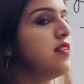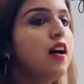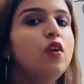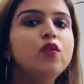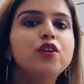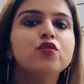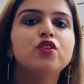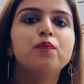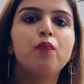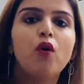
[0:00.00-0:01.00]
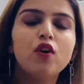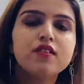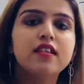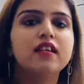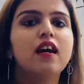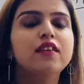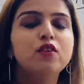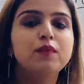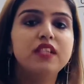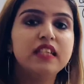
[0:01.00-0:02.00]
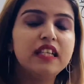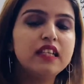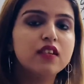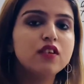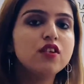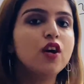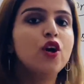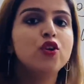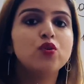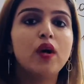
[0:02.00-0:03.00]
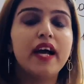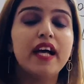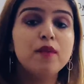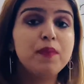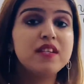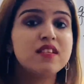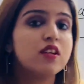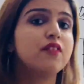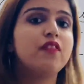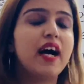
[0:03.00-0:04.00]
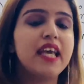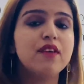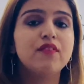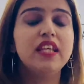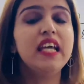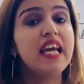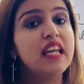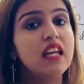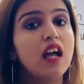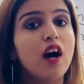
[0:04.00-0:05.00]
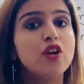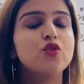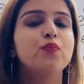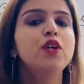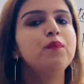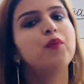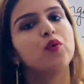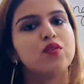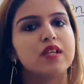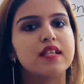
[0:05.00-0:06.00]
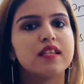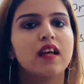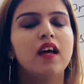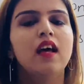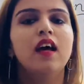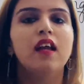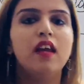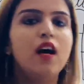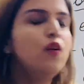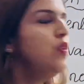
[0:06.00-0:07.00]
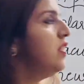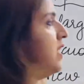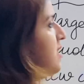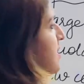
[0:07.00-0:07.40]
now going to deposit other materials to help it survive the enlargement process. Now these